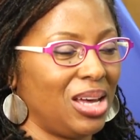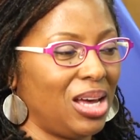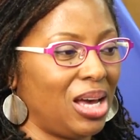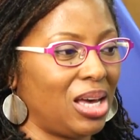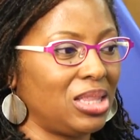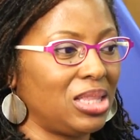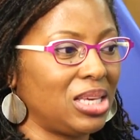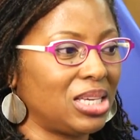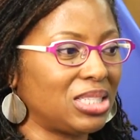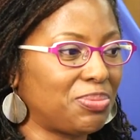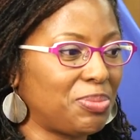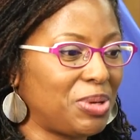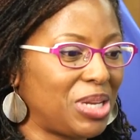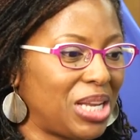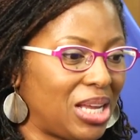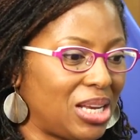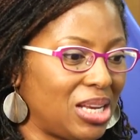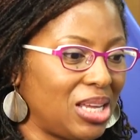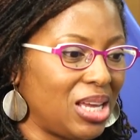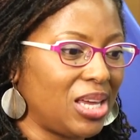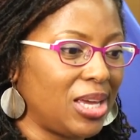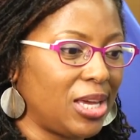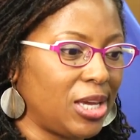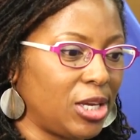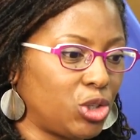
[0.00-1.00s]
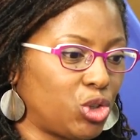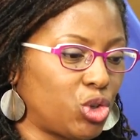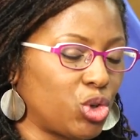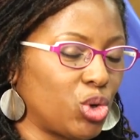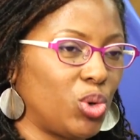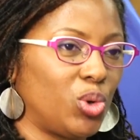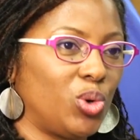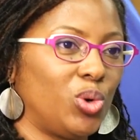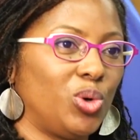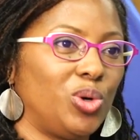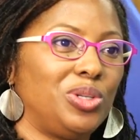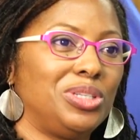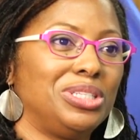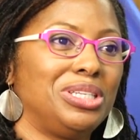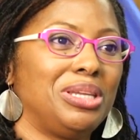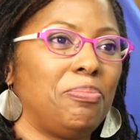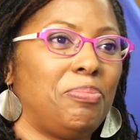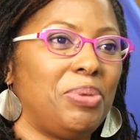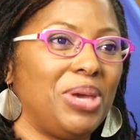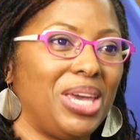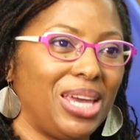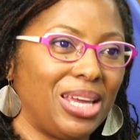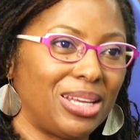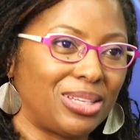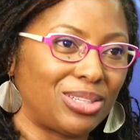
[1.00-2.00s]
And there's been an age-old
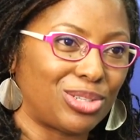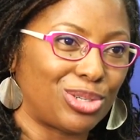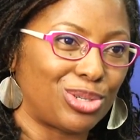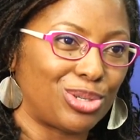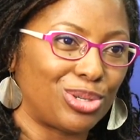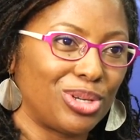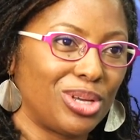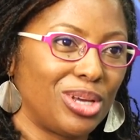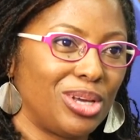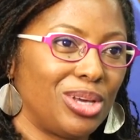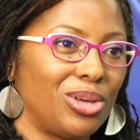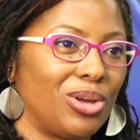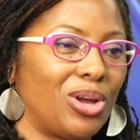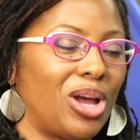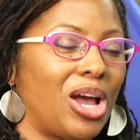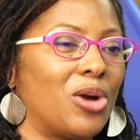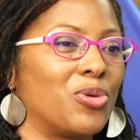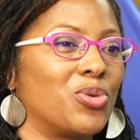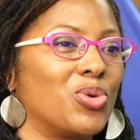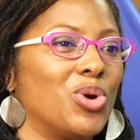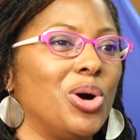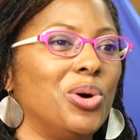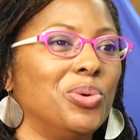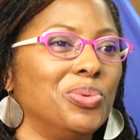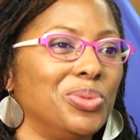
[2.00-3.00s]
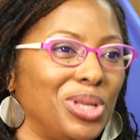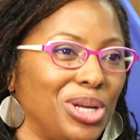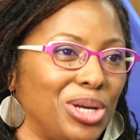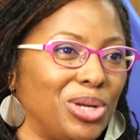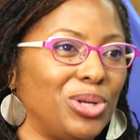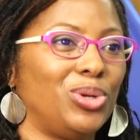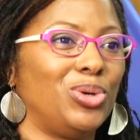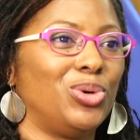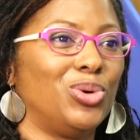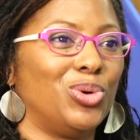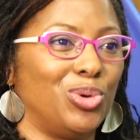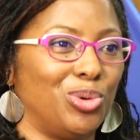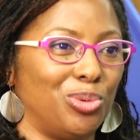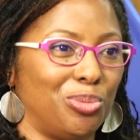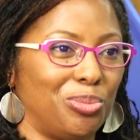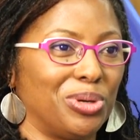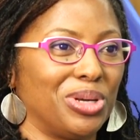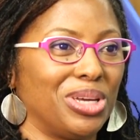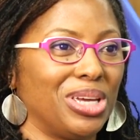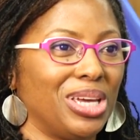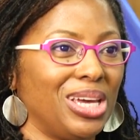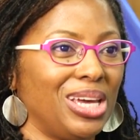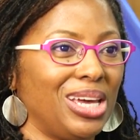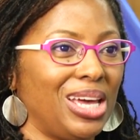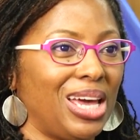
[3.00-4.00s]
debate around the globe.